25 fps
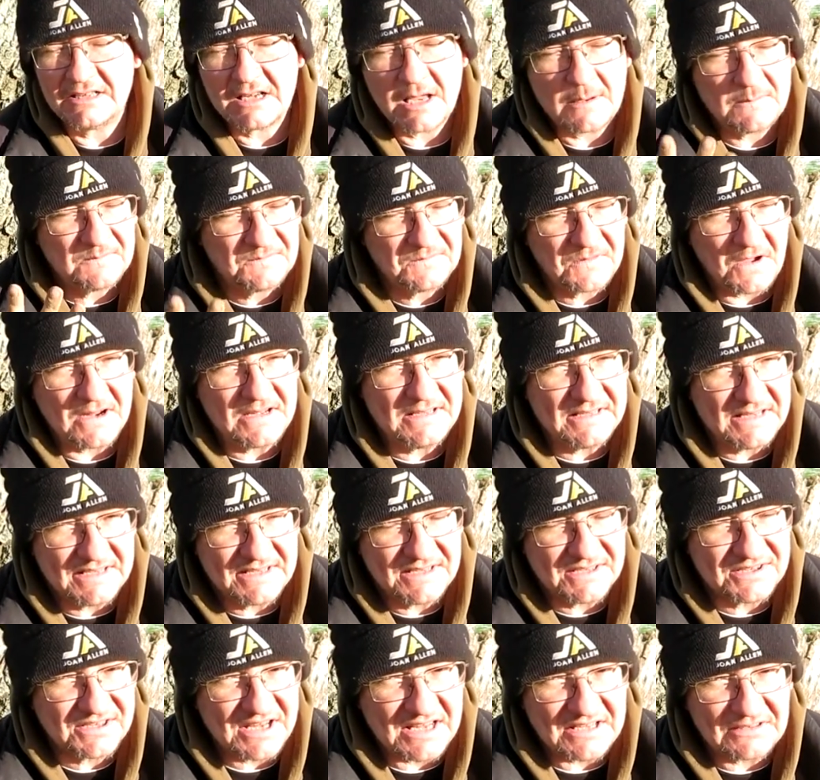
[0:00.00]
and I'm
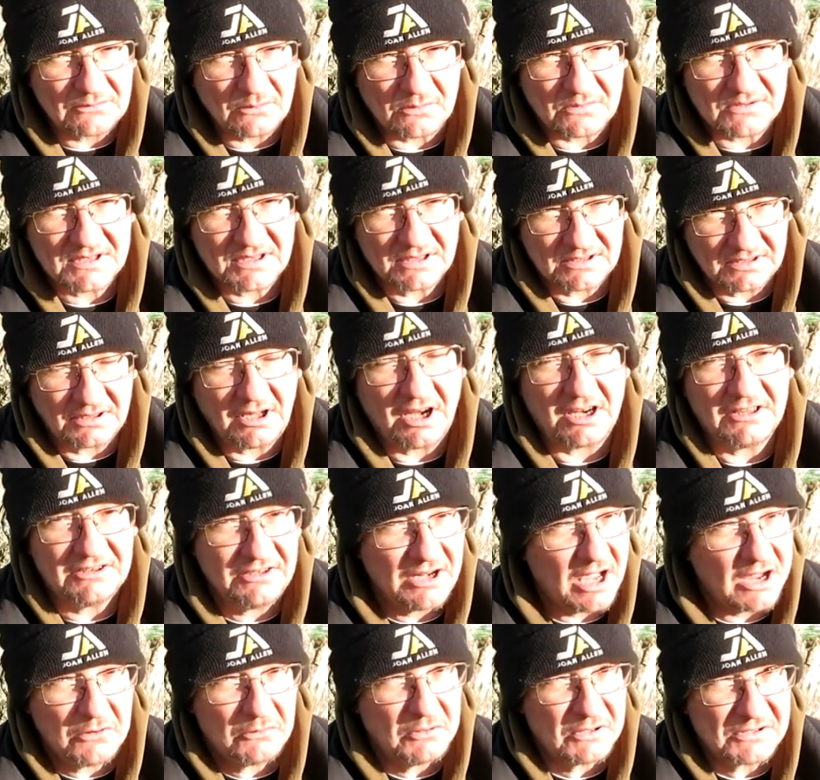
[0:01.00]
finding signals that I
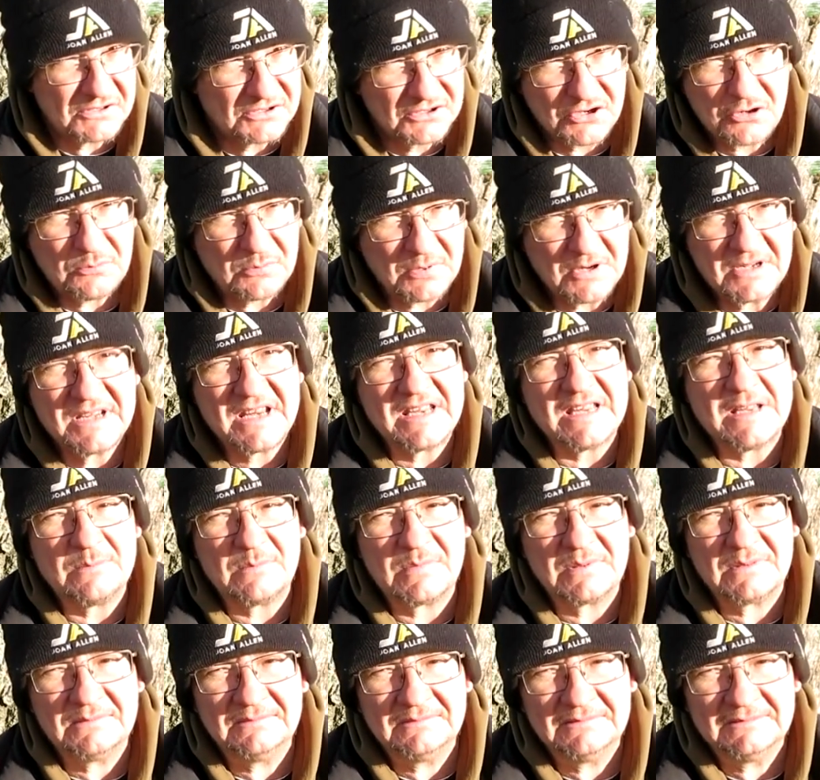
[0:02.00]
know are super deep,
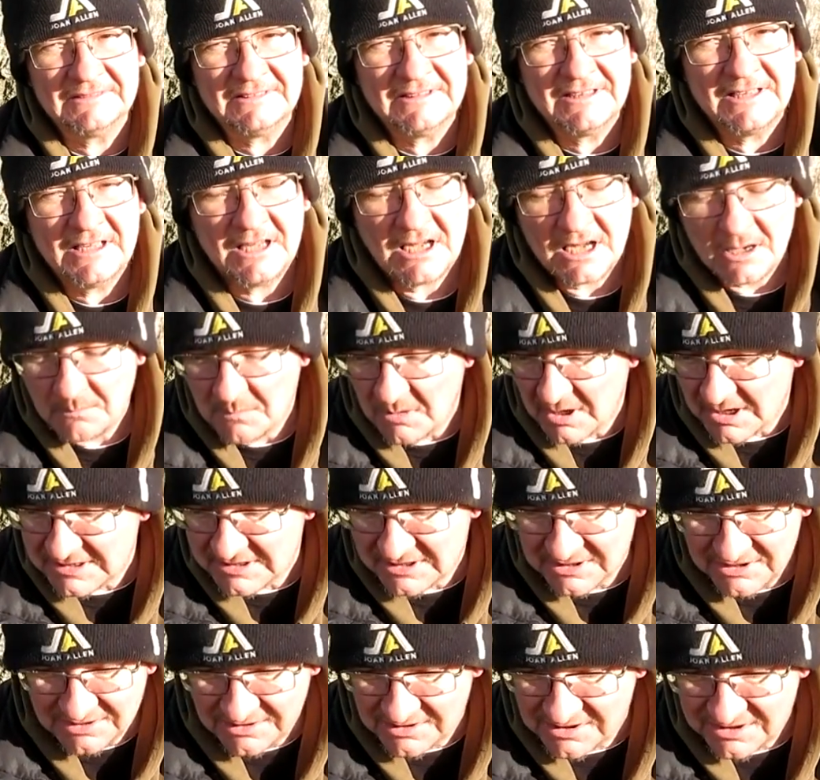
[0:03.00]
and my
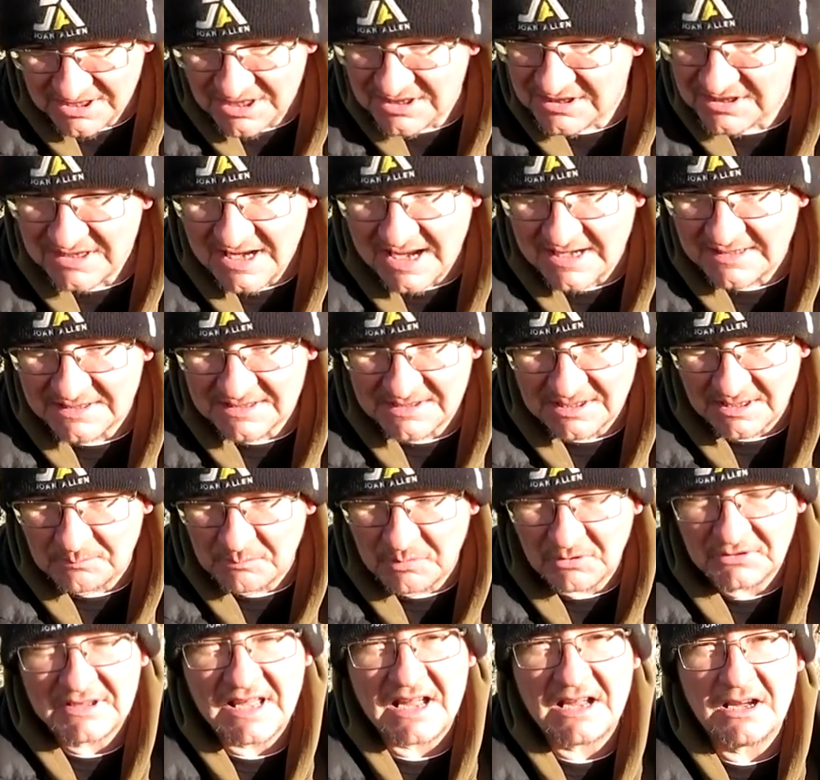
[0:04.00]
CTX, I
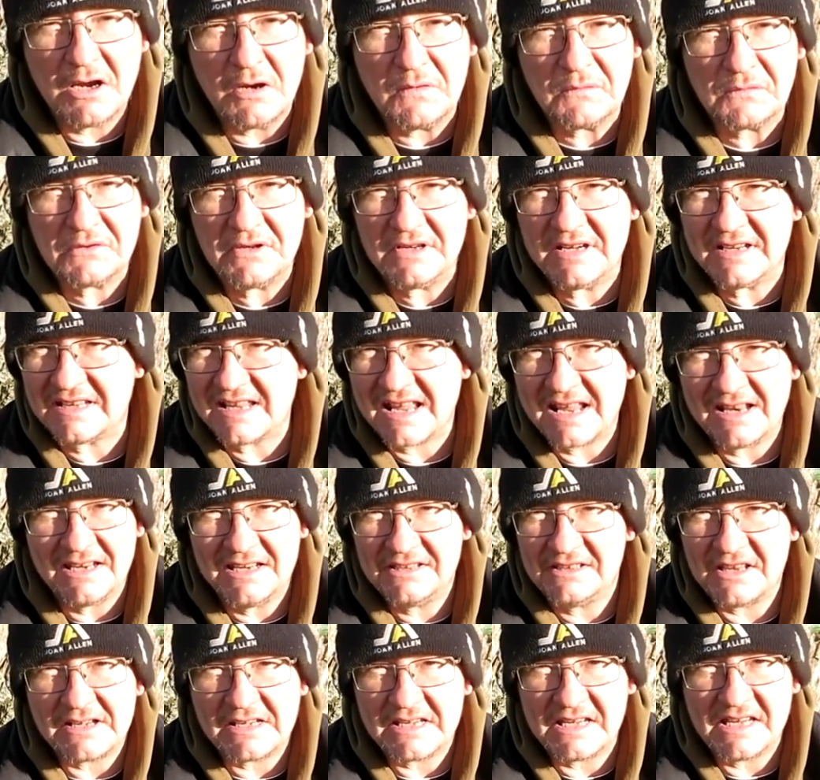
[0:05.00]
put that over and
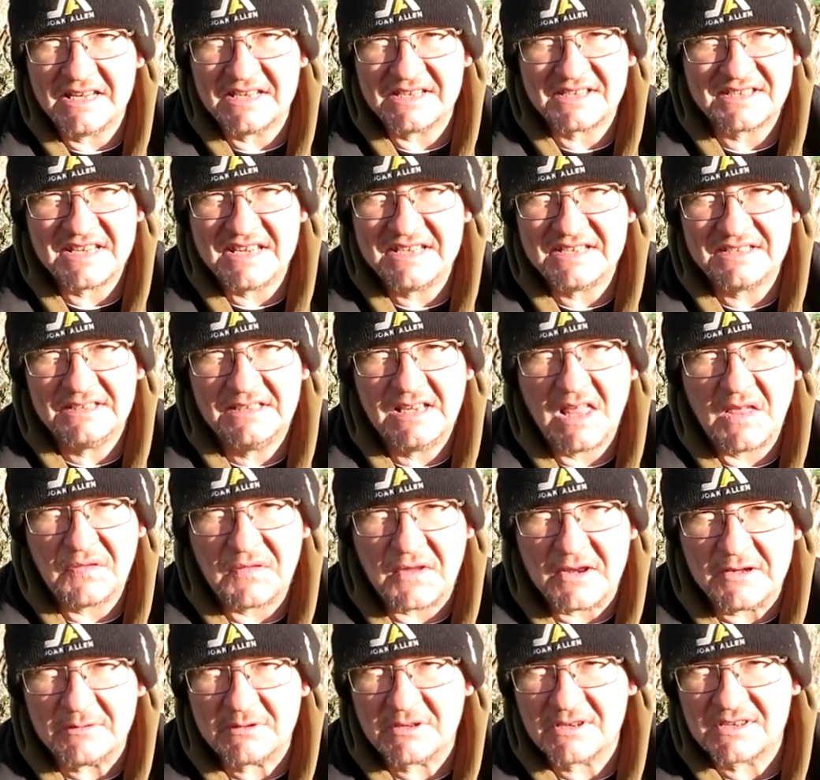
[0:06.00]
it sees
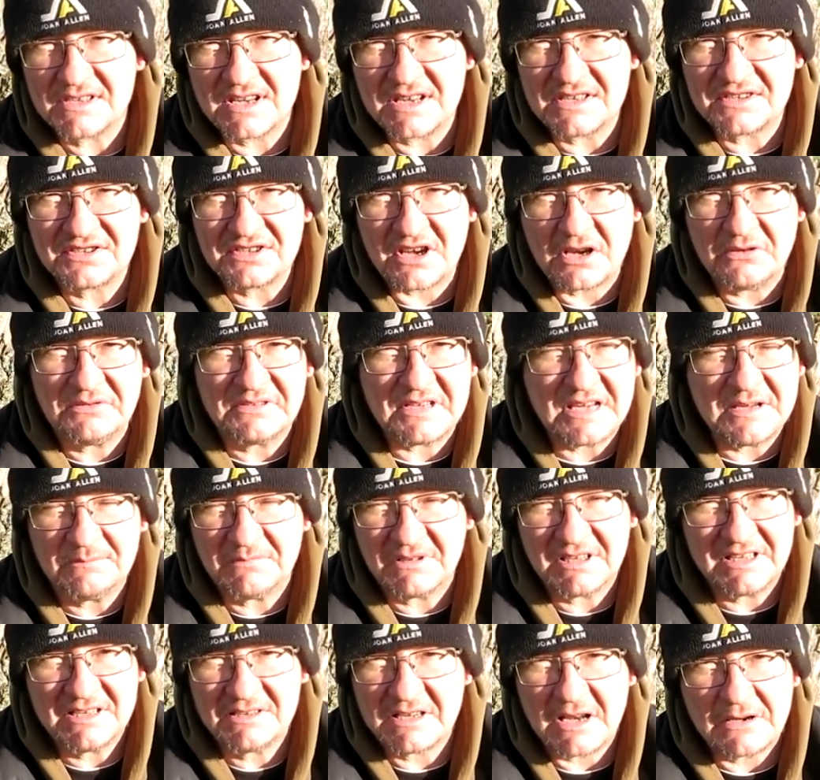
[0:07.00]
nothing because they're so deep
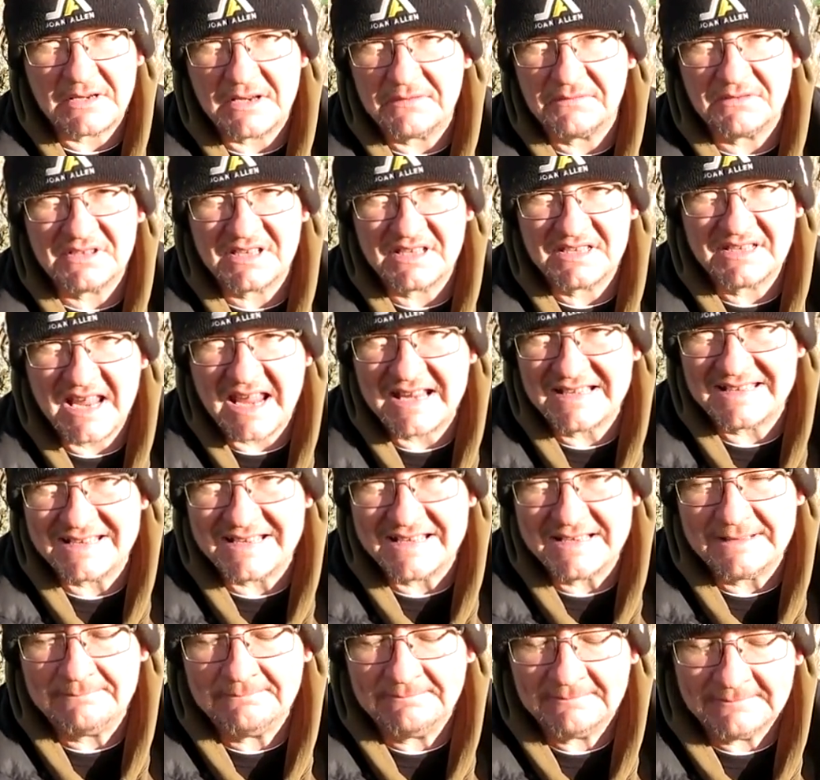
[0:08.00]
that it don't even detect
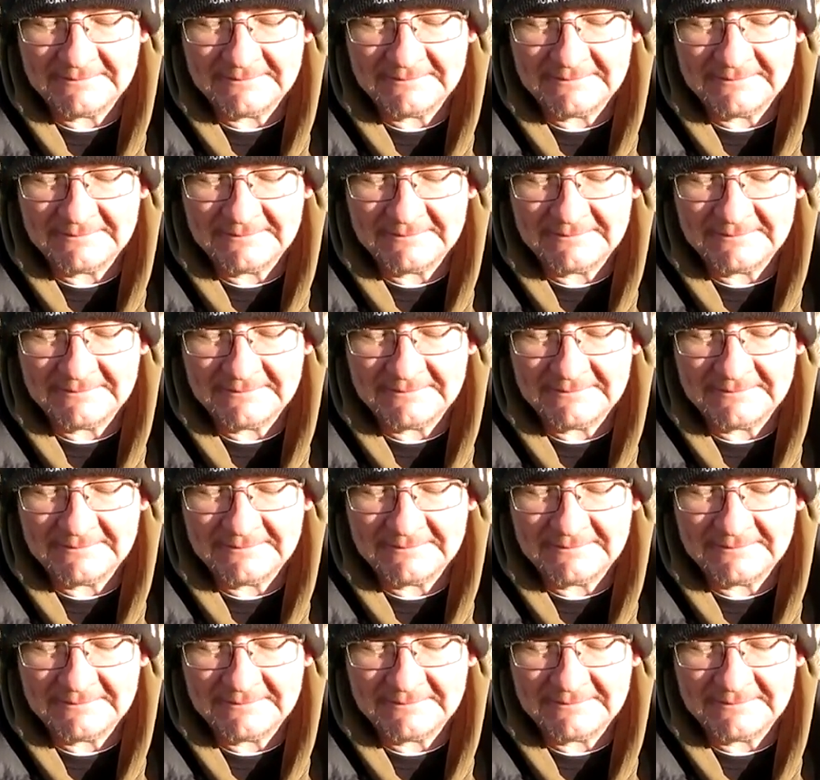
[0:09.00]
it.